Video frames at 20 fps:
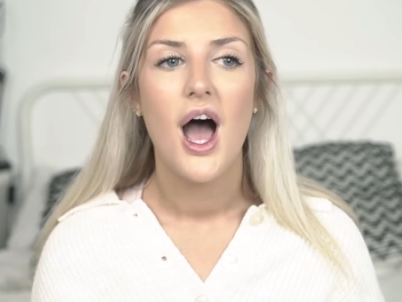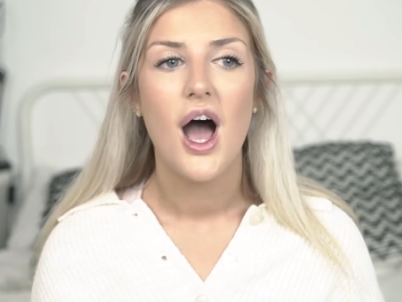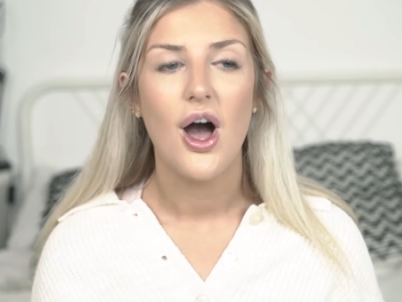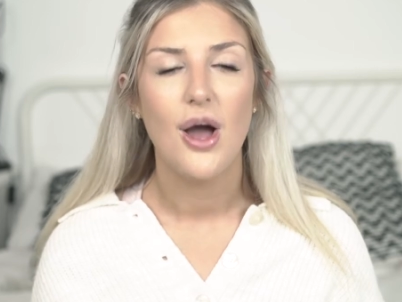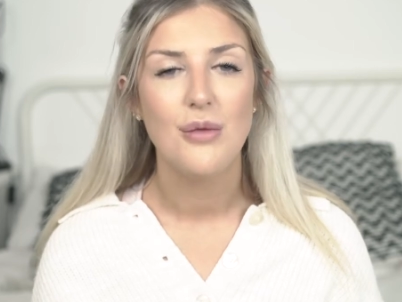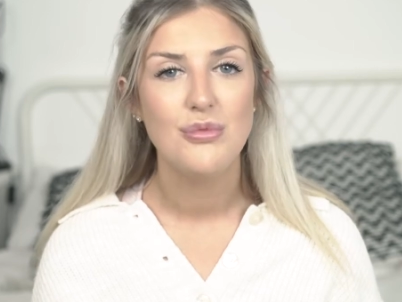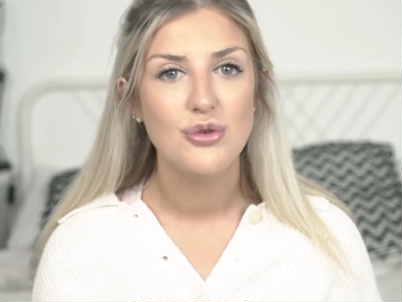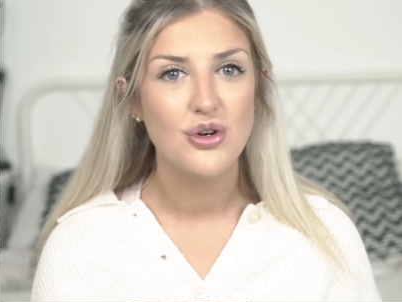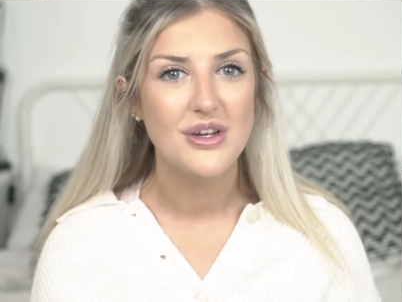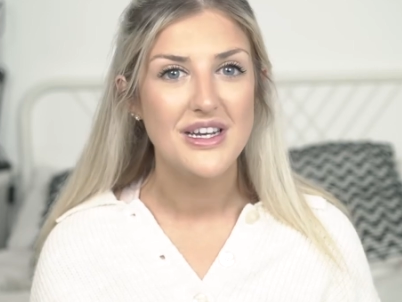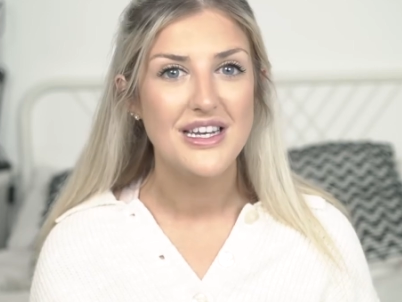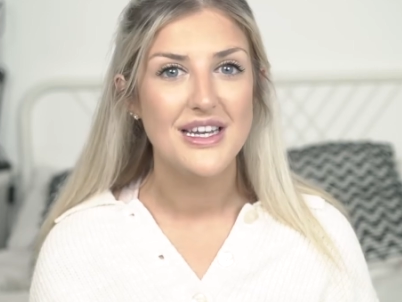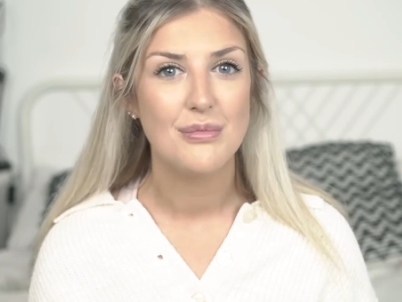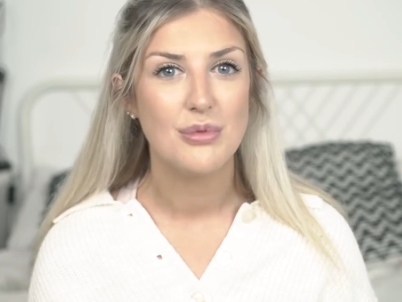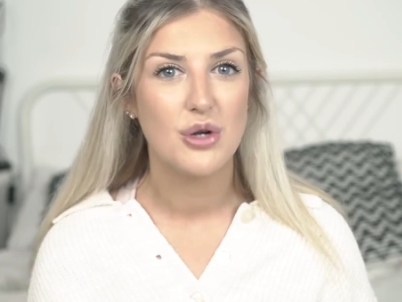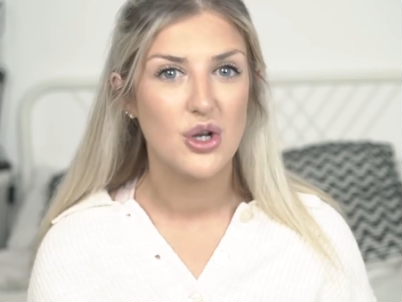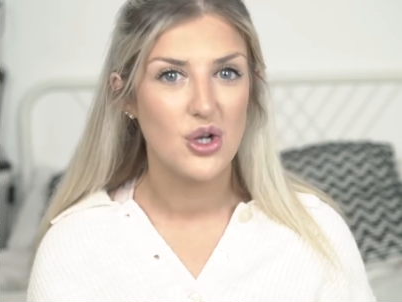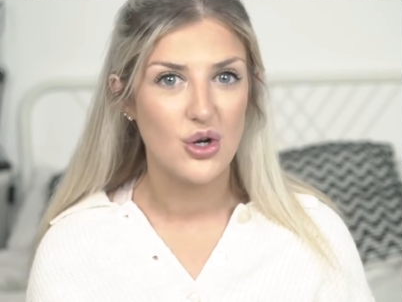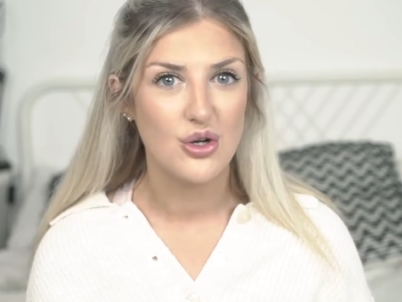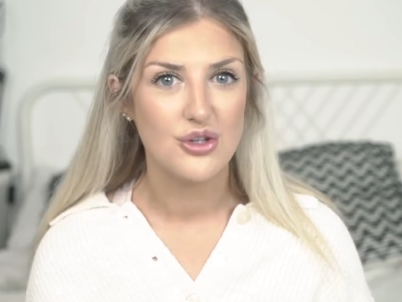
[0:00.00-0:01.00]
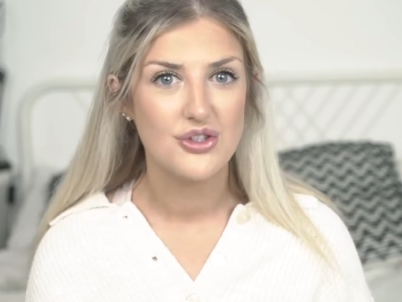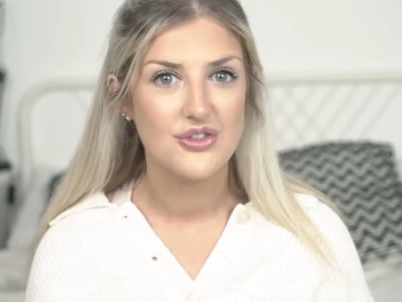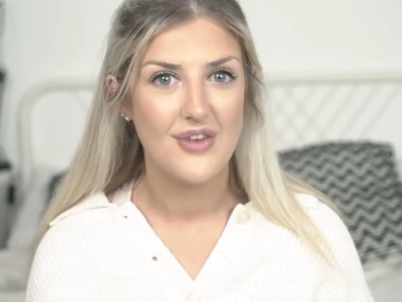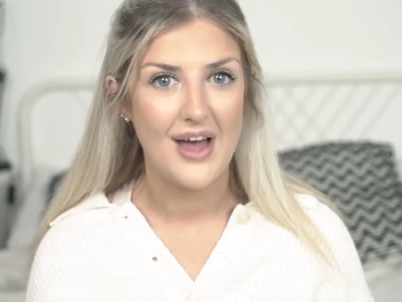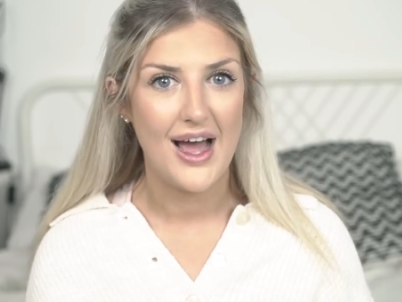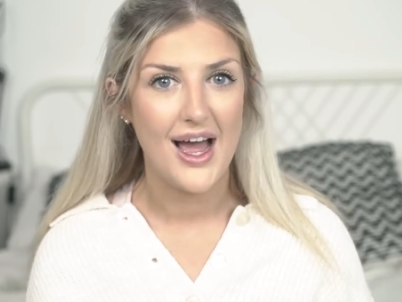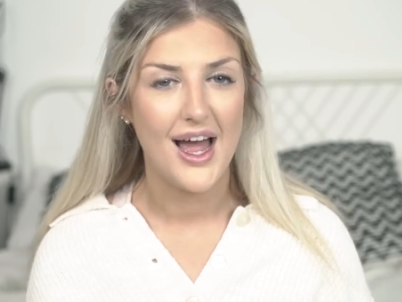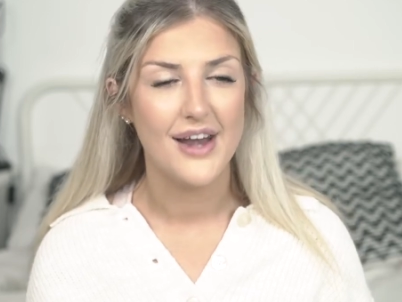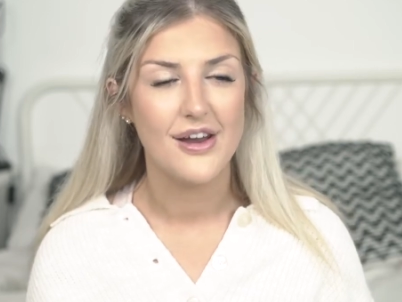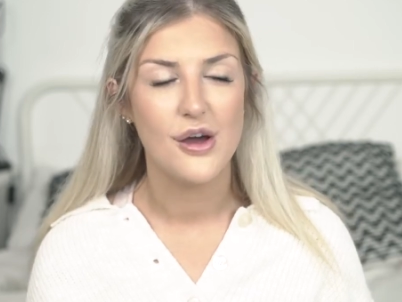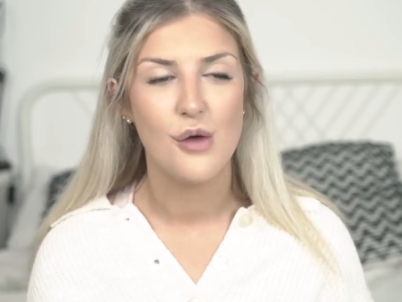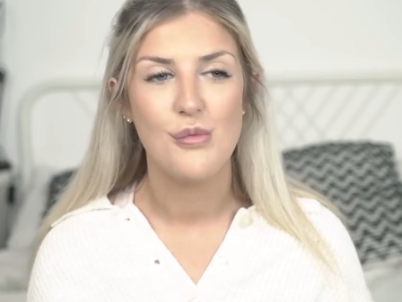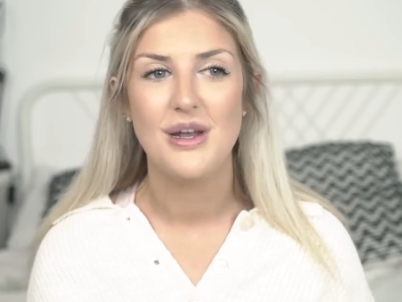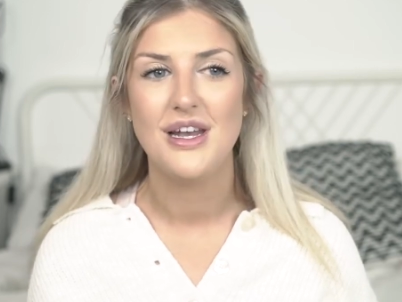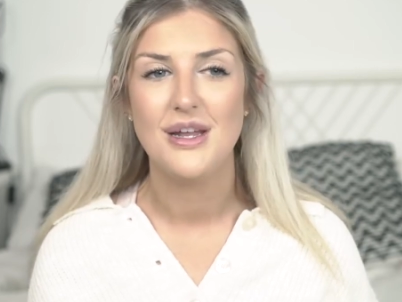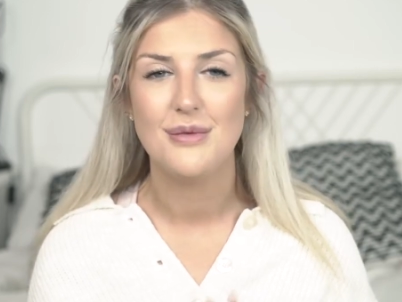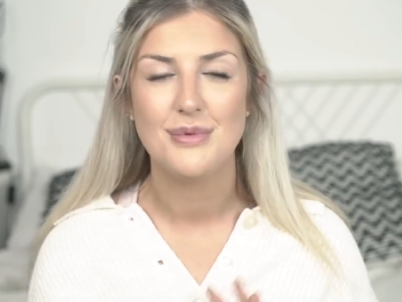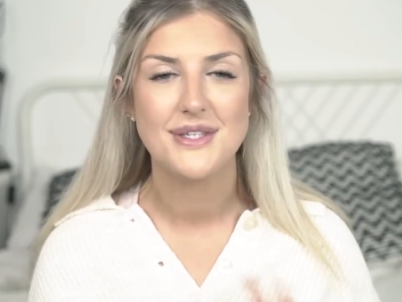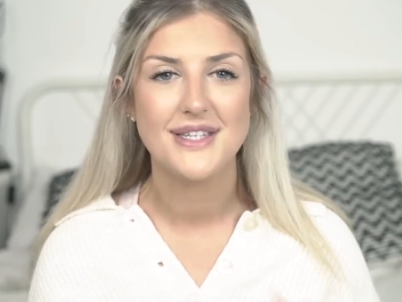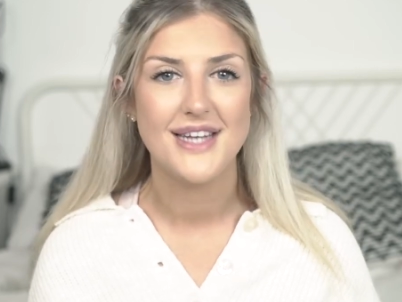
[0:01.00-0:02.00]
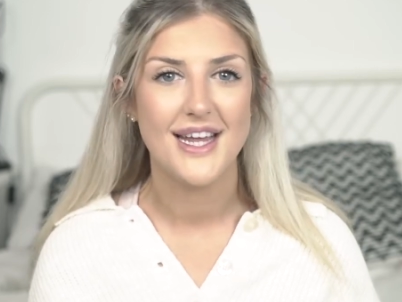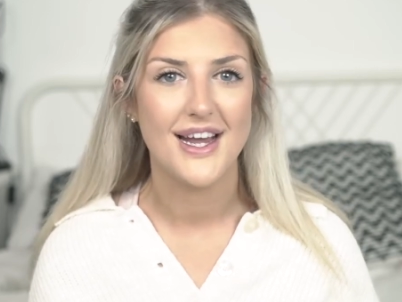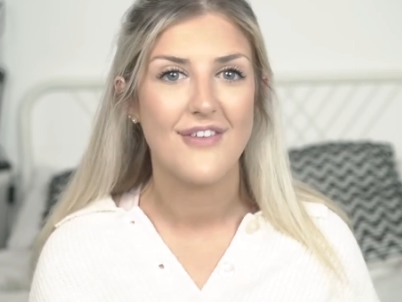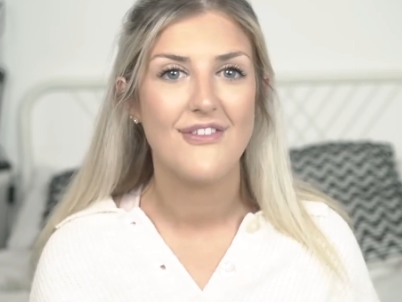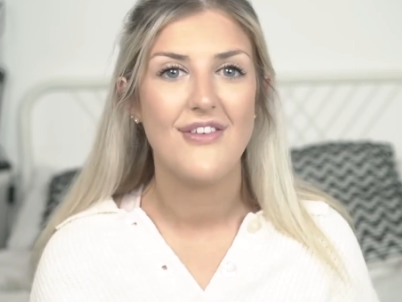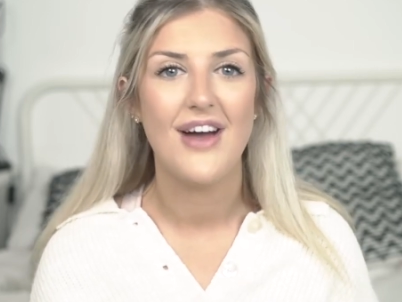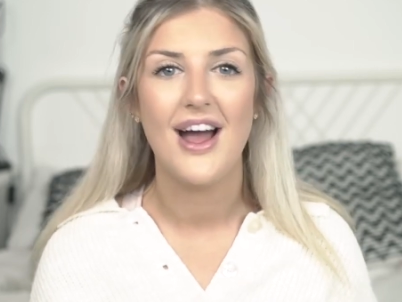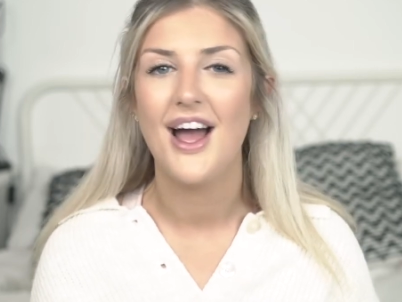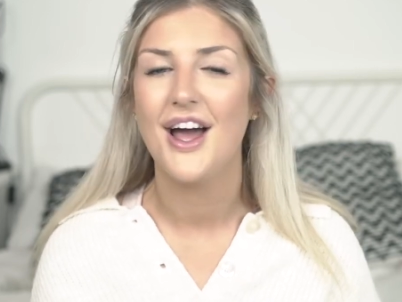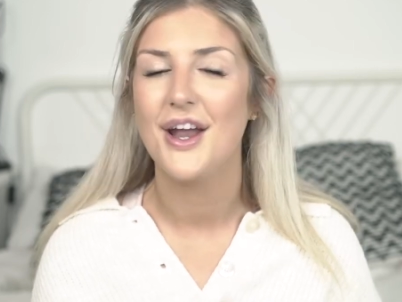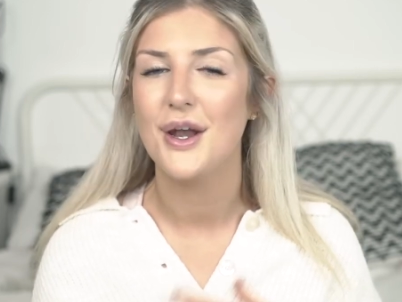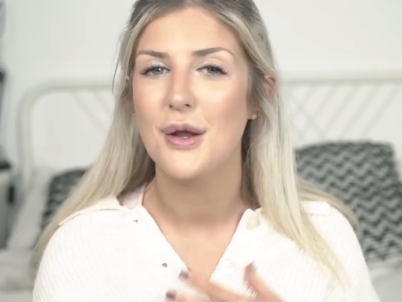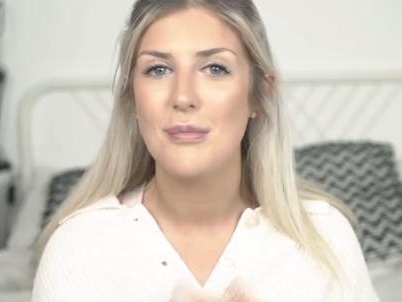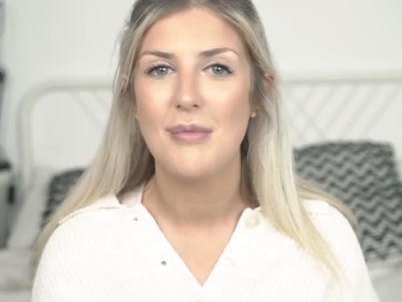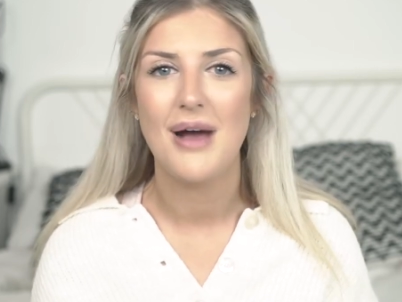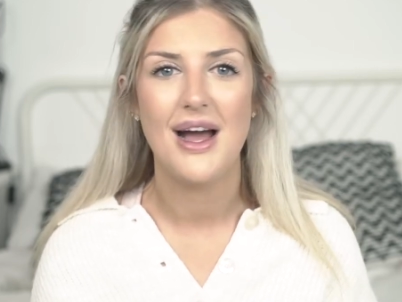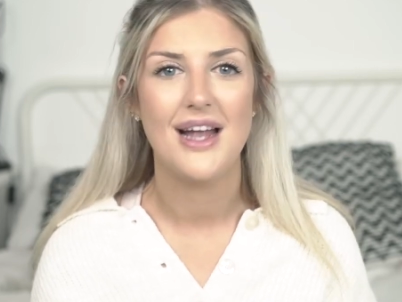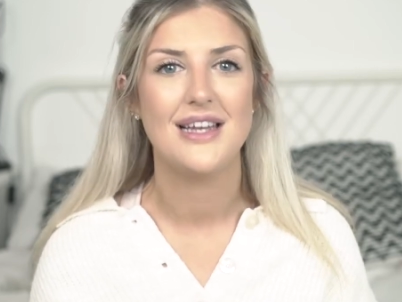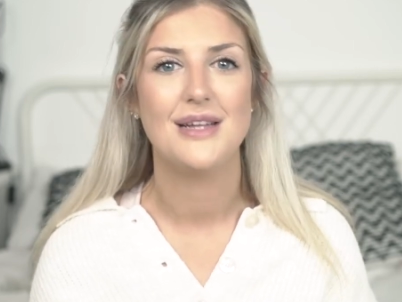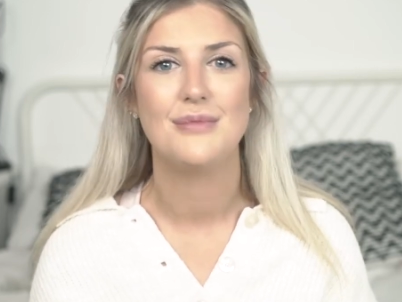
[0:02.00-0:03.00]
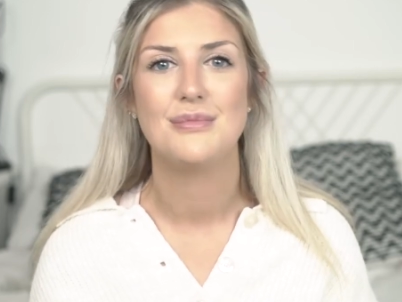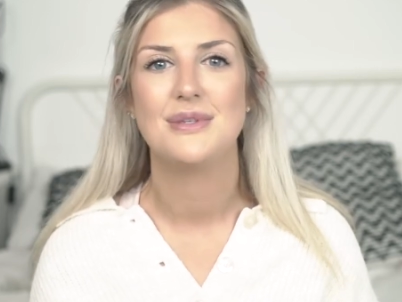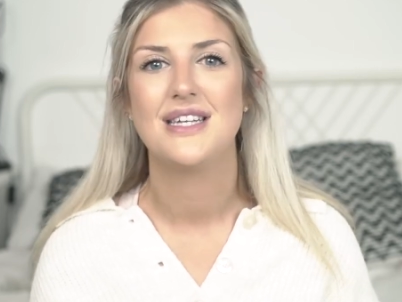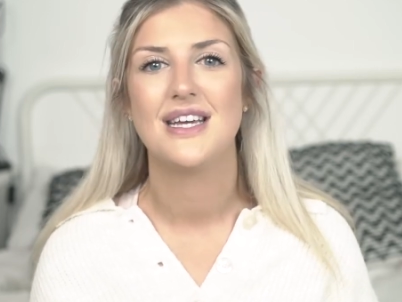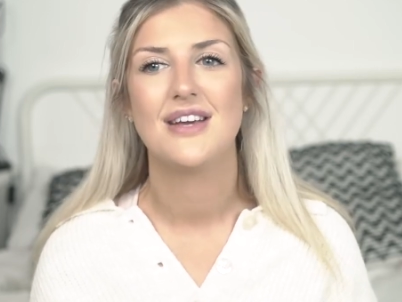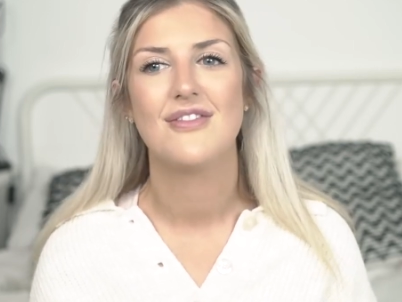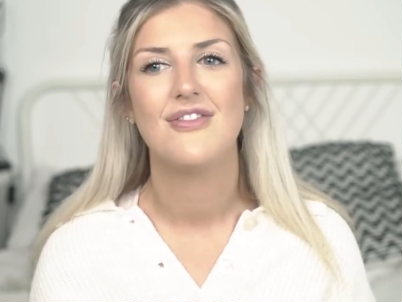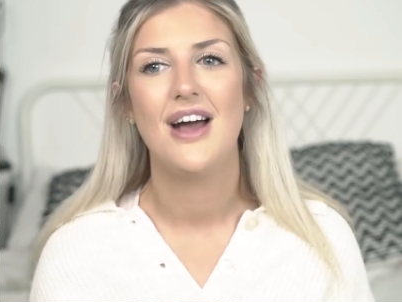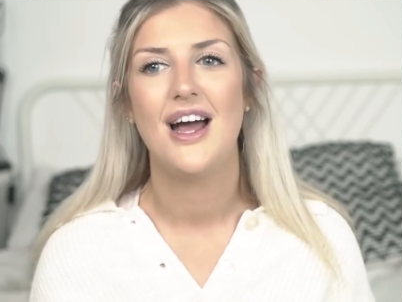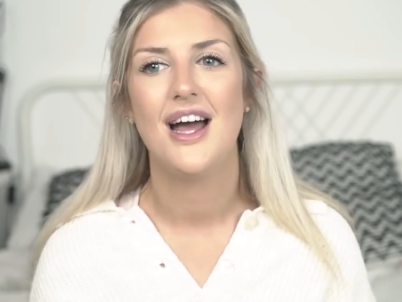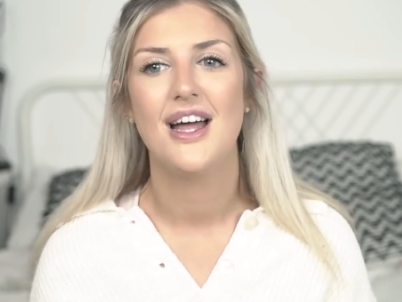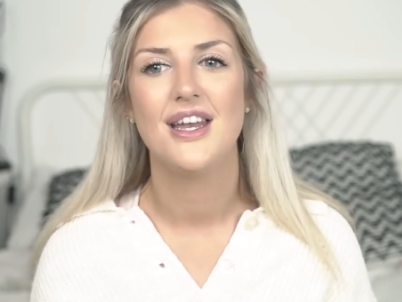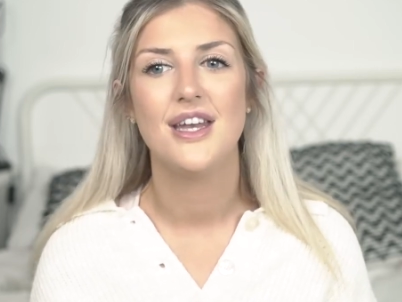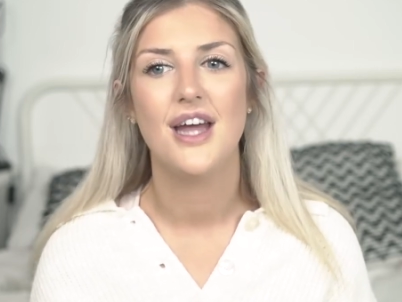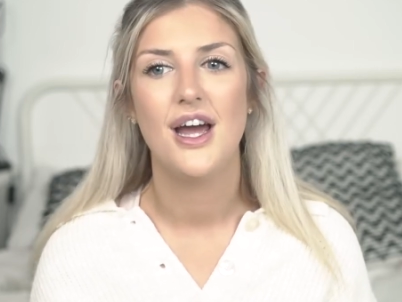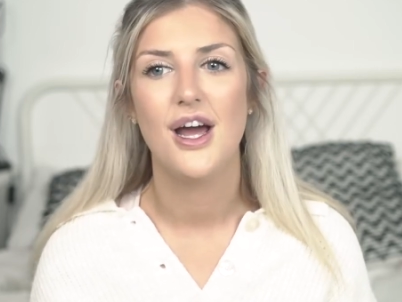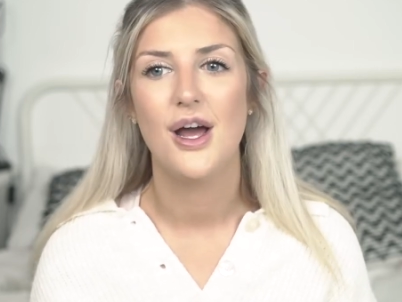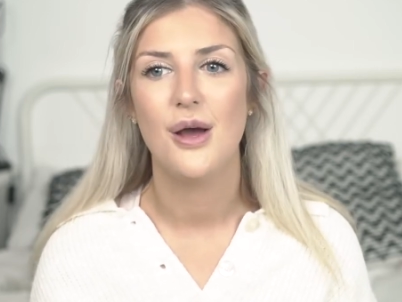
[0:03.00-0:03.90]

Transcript: I'm not a lip gloss fan, I'm a lipstick fan, a matte lipstick fan.